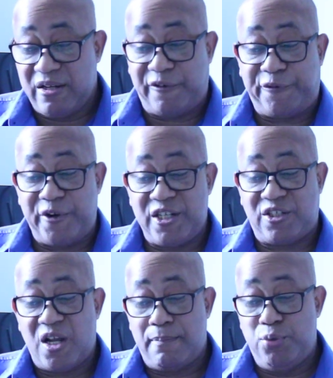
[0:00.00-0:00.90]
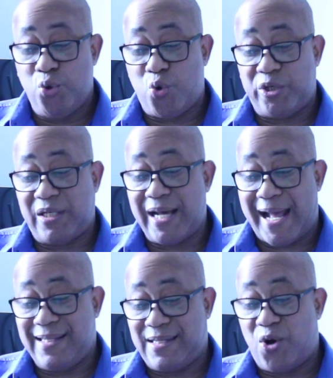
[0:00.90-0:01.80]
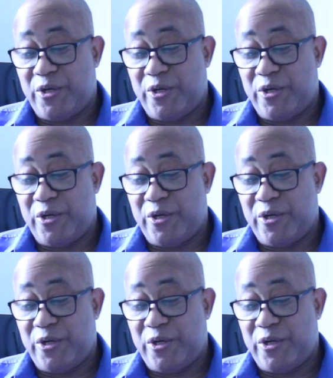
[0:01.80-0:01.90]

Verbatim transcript: The French blue coat guards